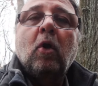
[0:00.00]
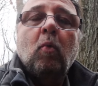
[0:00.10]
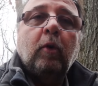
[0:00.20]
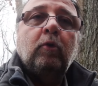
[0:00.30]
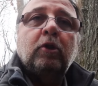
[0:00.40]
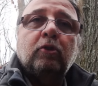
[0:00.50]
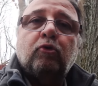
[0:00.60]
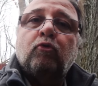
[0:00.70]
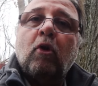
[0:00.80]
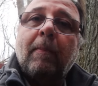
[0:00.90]
When you just
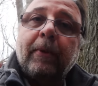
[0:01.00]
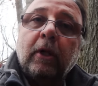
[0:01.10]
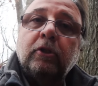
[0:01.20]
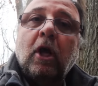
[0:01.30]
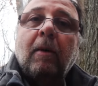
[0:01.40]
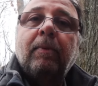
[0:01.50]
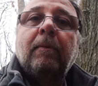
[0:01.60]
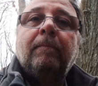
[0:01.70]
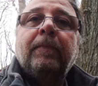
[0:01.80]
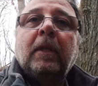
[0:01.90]
drop it on top,
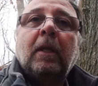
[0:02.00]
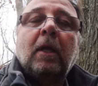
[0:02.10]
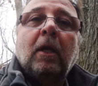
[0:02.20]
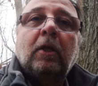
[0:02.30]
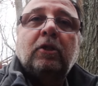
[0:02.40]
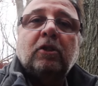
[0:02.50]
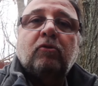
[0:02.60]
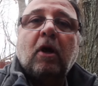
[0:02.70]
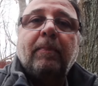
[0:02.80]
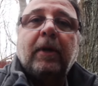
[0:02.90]
you're just
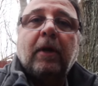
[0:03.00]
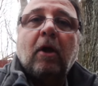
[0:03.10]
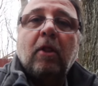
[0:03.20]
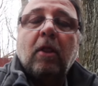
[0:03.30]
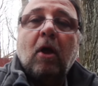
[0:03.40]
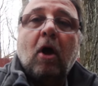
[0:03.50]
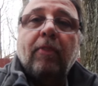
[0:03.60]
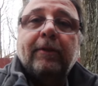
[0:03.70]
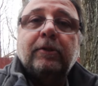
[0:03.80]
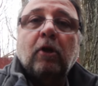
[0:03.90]
dropping it on,
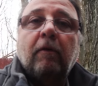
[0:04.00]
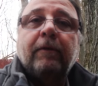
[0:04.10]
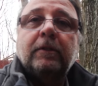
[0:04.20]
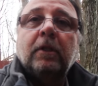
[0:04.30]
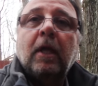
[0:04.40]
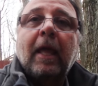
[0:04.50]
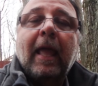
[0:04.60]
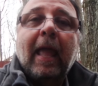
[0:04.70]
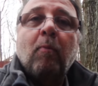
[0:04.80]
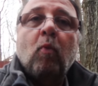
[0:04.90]
on the surface
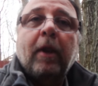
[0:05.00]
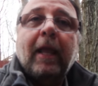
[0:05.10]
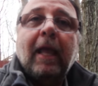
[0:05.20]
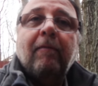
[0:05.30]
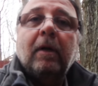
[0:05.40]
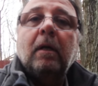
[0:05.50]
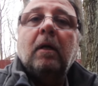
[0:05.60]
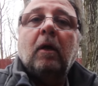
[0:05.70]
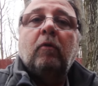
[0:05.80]
and whatever